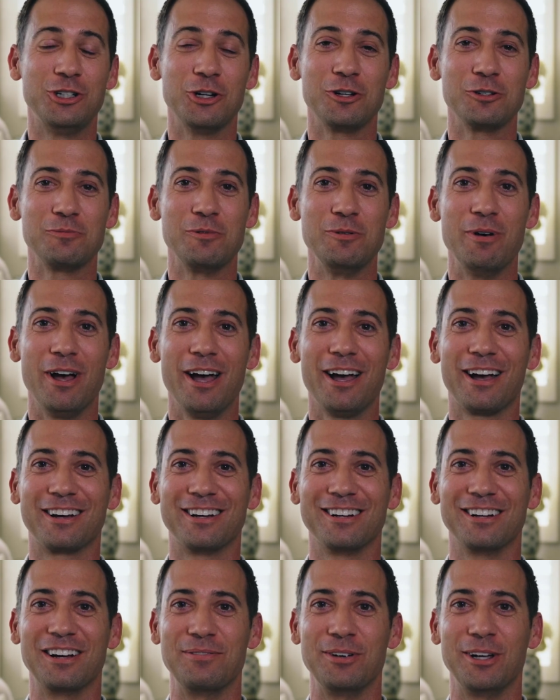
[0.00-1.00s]
chose me
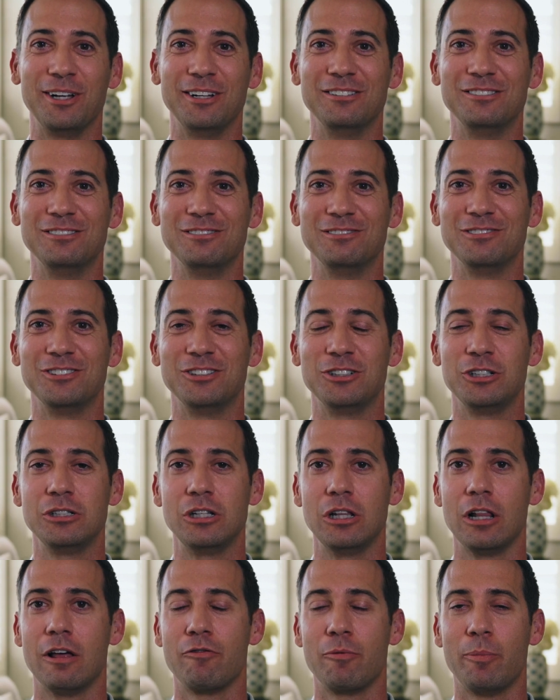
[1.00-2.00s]
back. I mean, she's
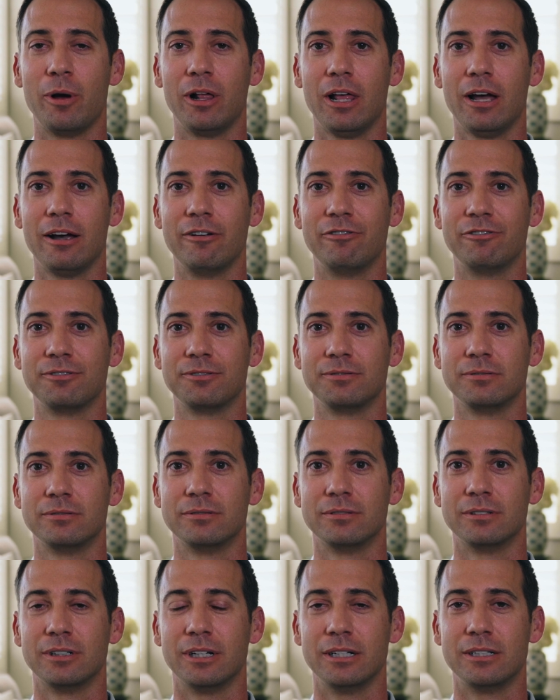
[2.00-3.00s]
the love of my life.
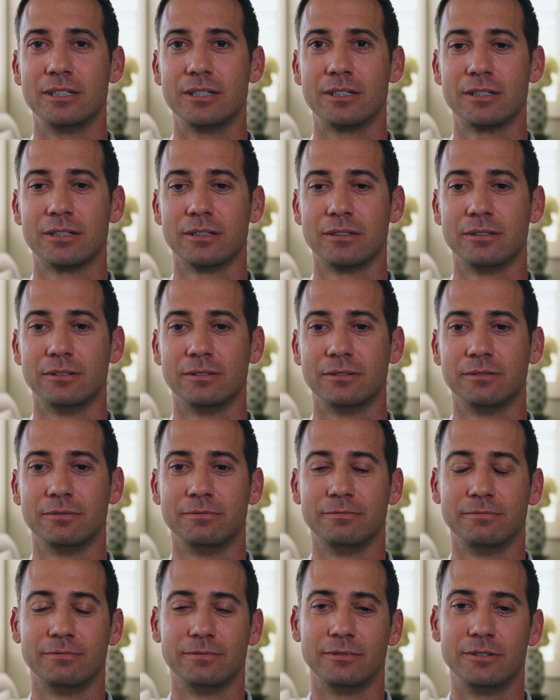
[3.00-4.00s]
It's
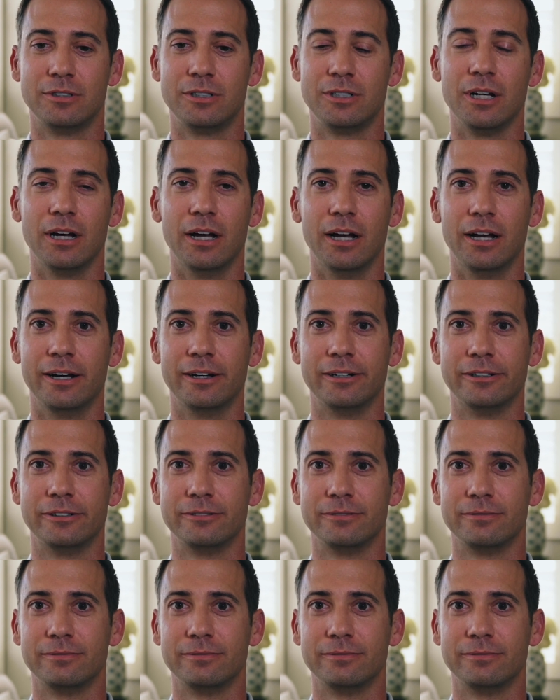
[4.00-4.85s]
hard